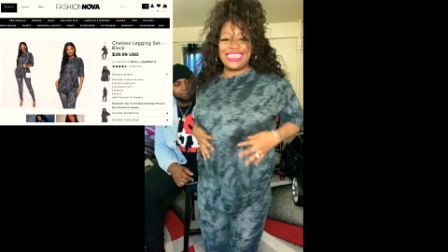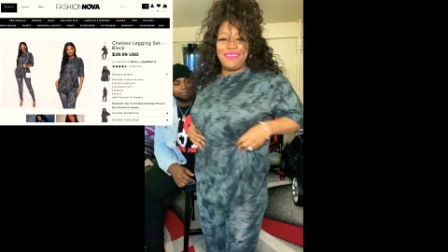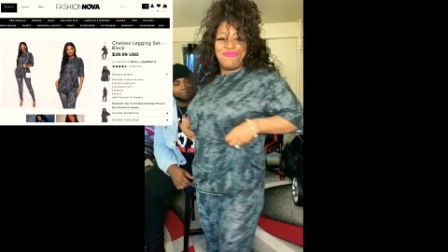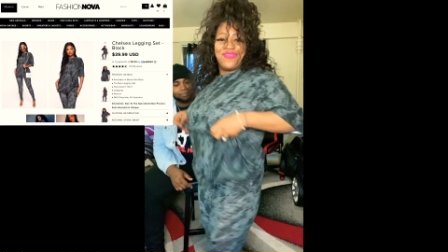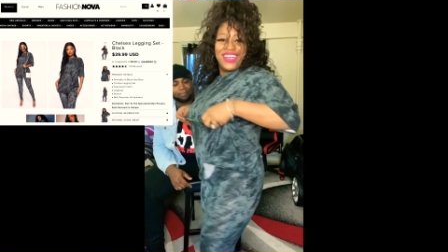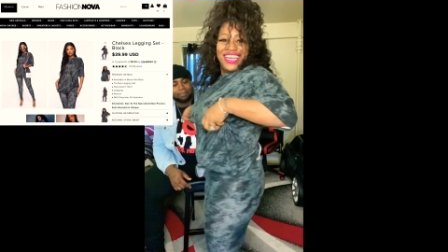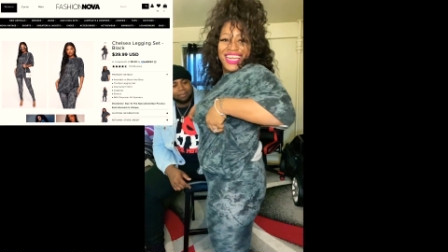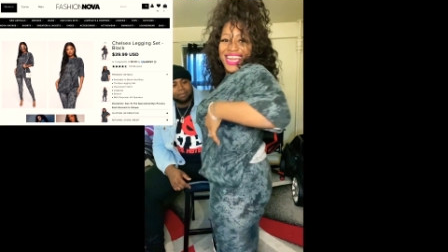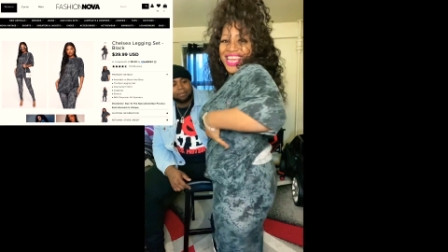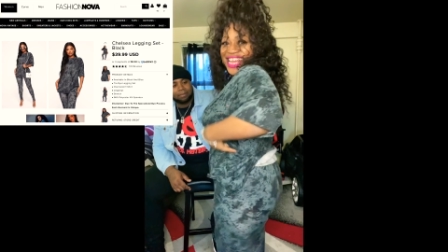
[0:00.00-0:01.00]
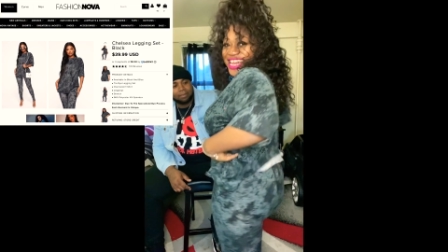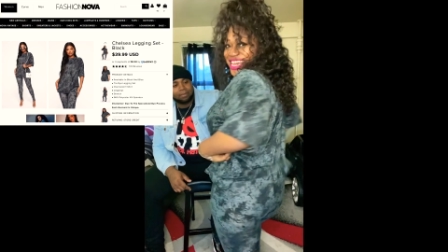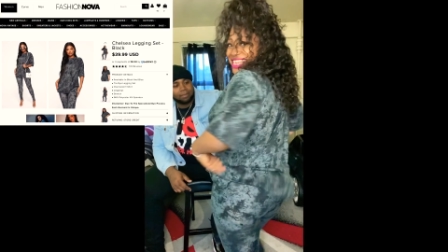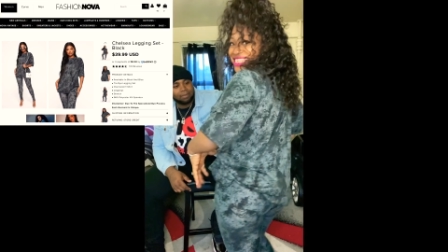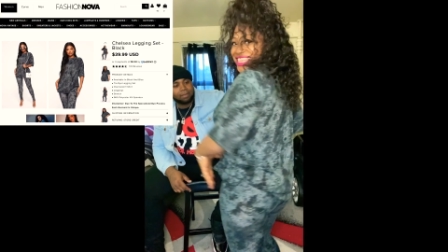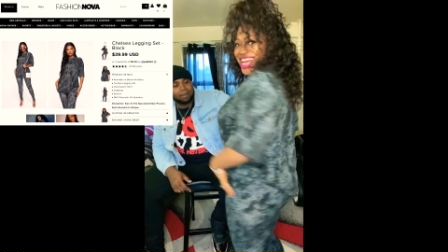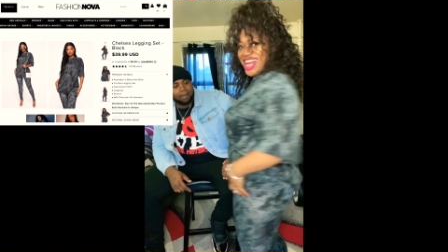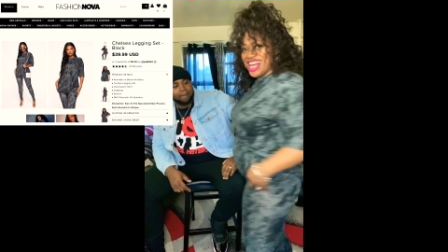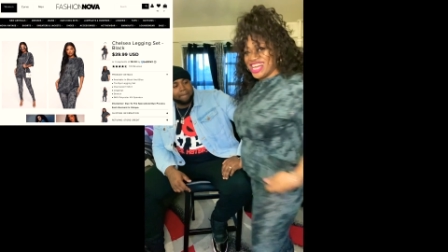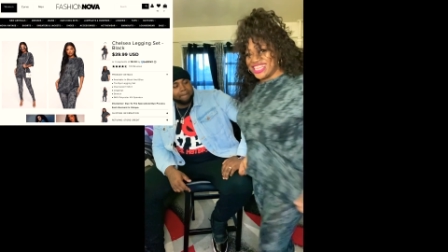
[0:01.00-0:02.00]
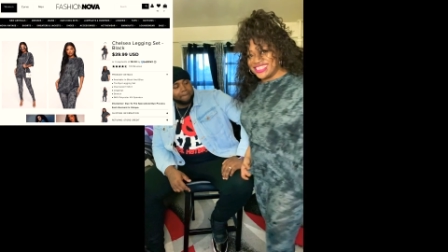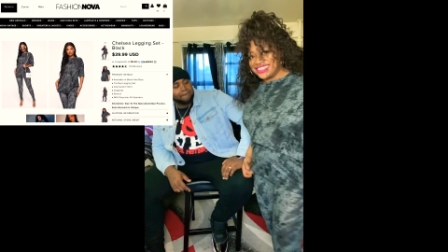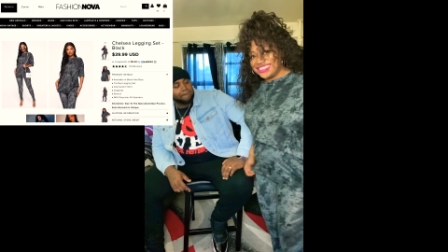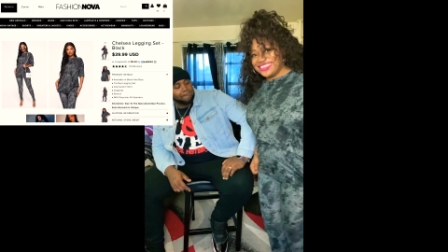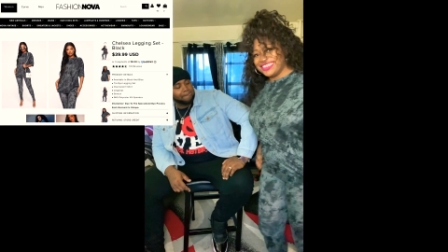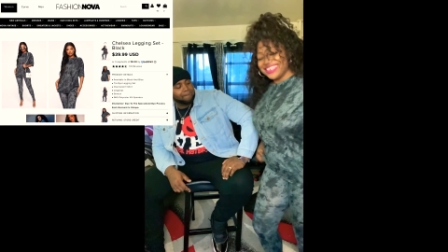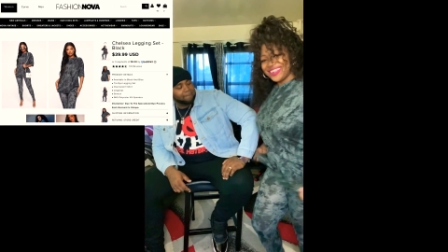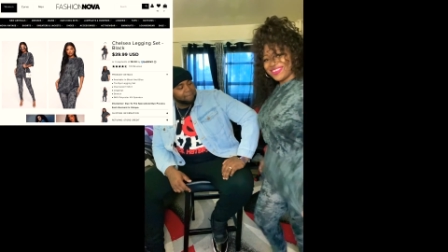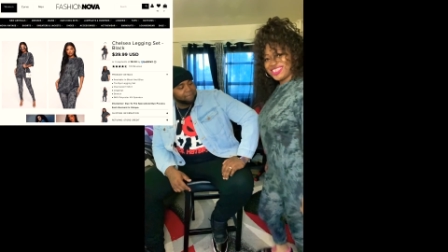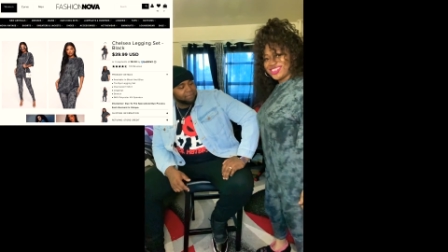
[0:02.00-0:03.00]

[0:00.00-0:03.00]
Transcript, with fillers: I'm feeling this, y'all. What you